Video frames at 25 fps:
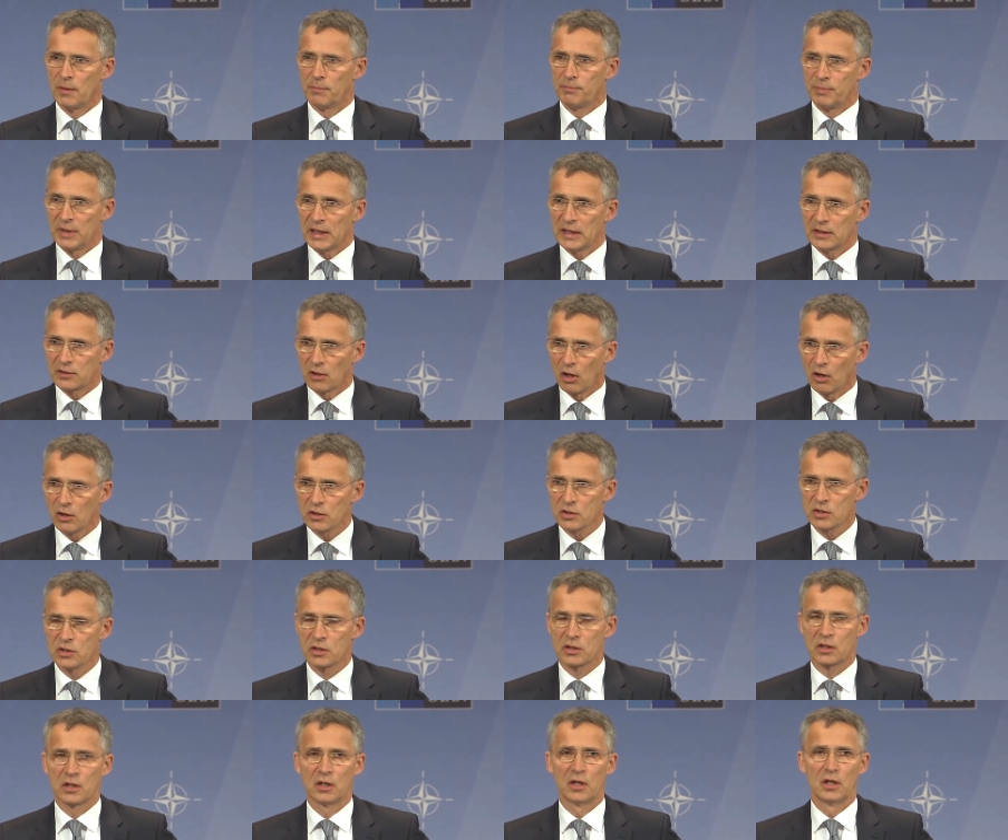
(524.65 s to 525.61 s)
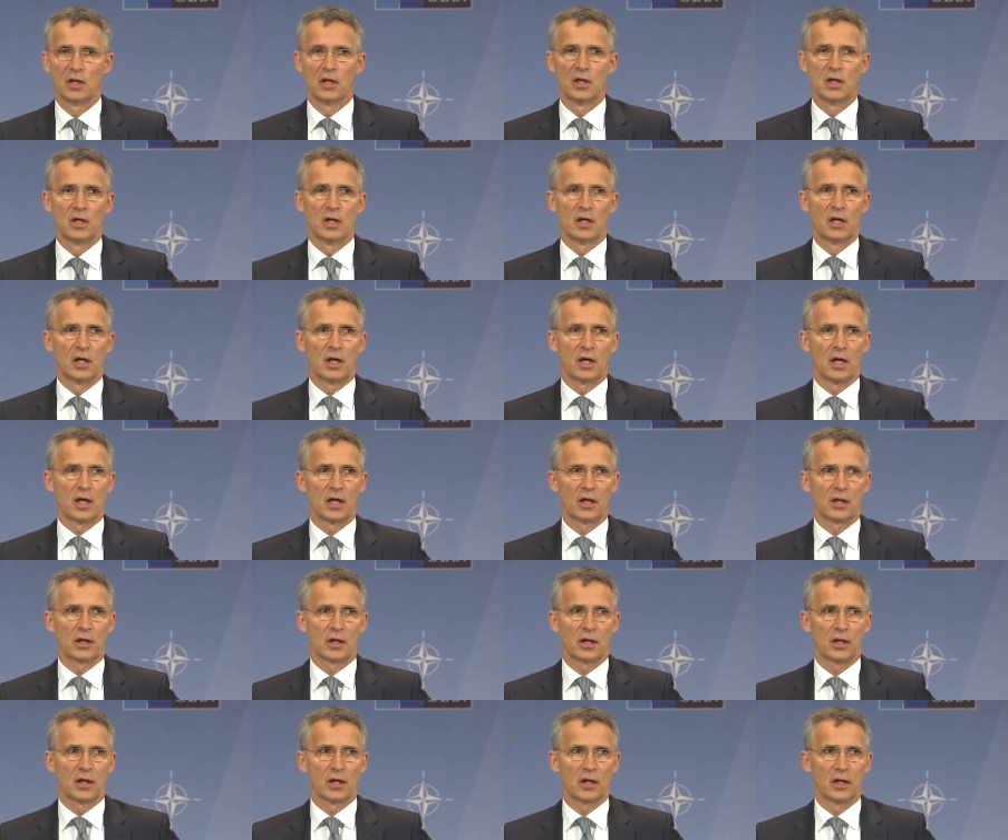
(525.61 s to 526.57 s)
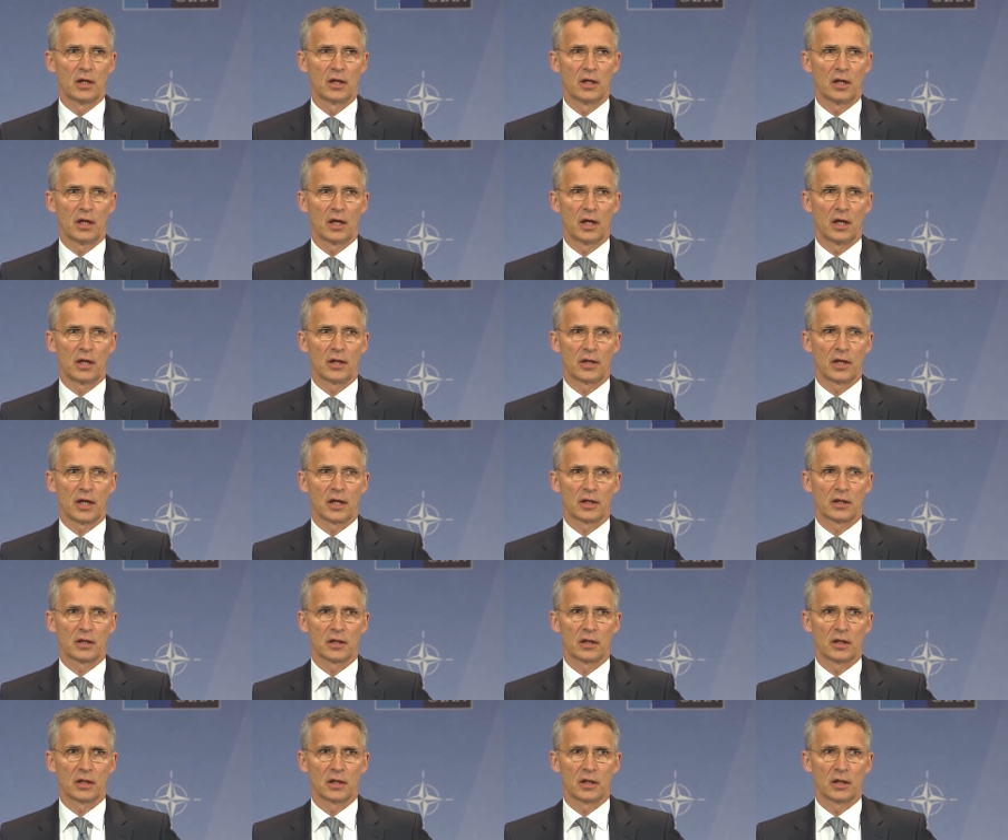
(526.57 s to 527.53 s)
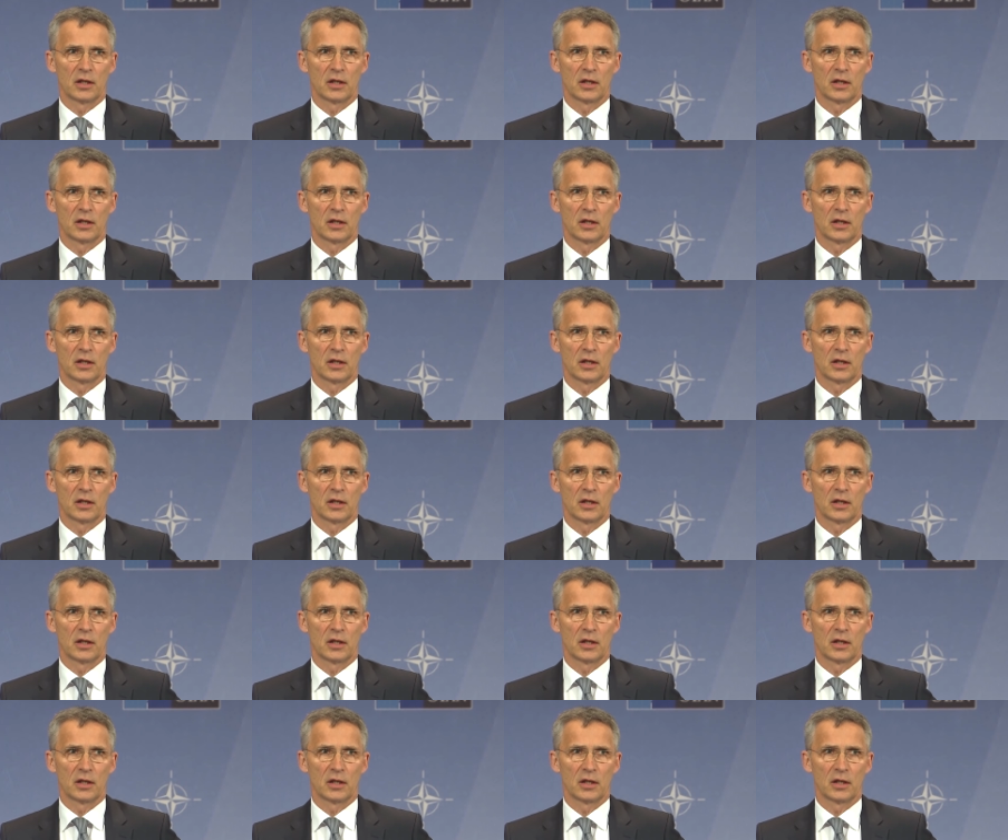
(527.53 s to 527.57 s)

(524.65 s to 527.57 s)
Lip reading: big task and that